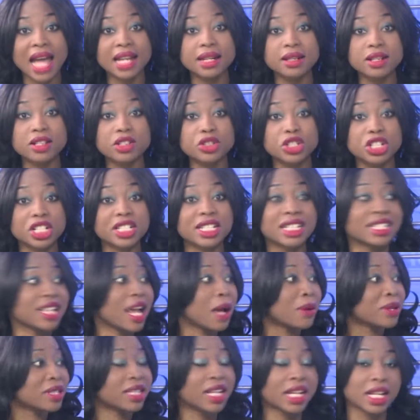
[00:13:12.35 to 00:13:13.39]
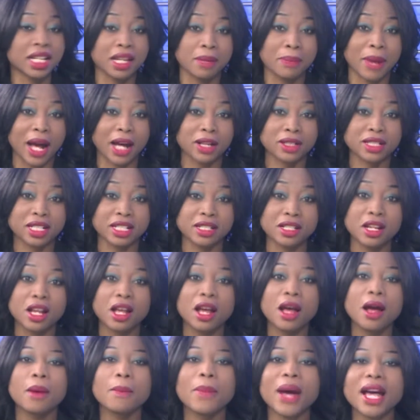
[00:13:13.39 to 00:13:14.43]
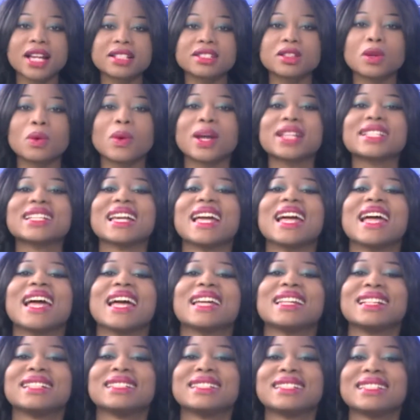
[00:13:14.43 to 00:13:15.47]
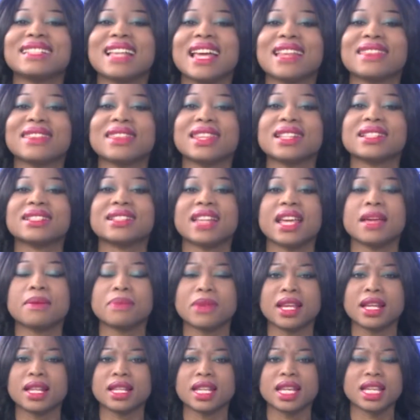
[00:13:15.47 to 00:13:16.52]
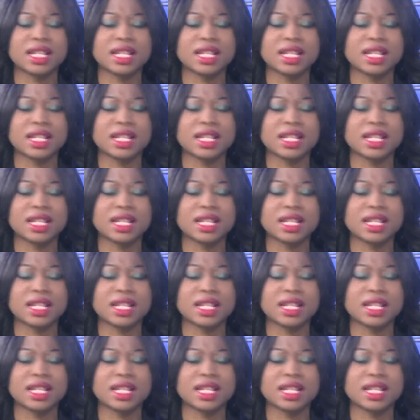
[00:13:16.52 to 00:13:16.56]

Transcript: And just as I was thinking about it, Pastor went ahead and said the same thing.